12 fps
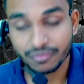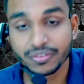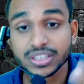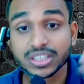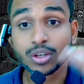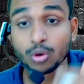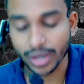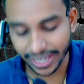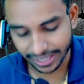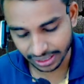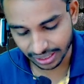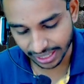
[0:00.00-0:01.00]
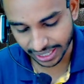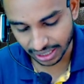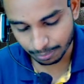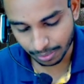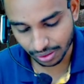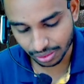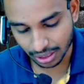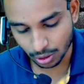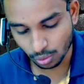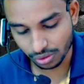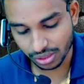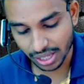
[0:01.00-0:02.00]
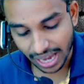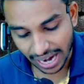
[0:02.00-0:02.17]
with no guarantee, right? Personal loans.